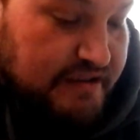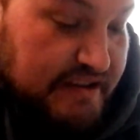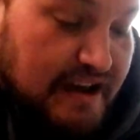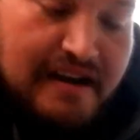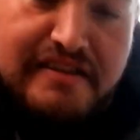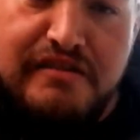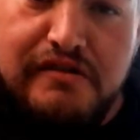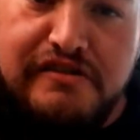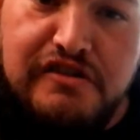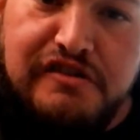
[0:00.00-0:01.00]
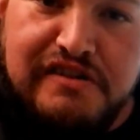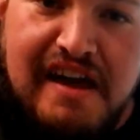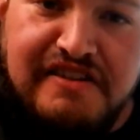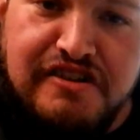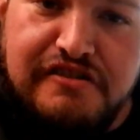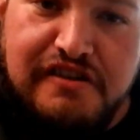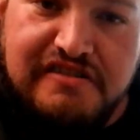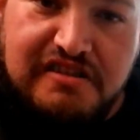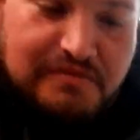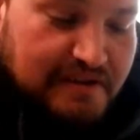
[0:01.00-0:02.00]
yeah, I think we could do a little catch and cook,
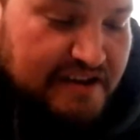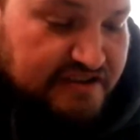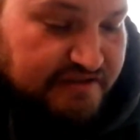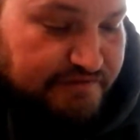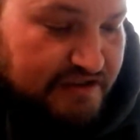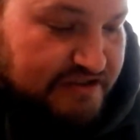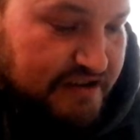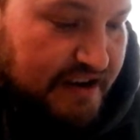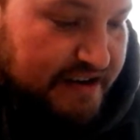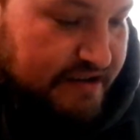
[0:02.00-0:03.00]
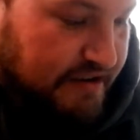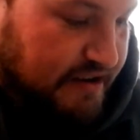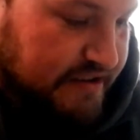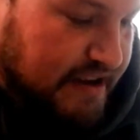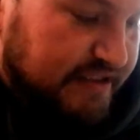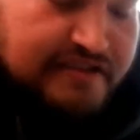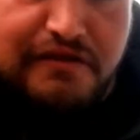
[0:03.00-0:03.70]
since we're catching some fish today. Yeah, let's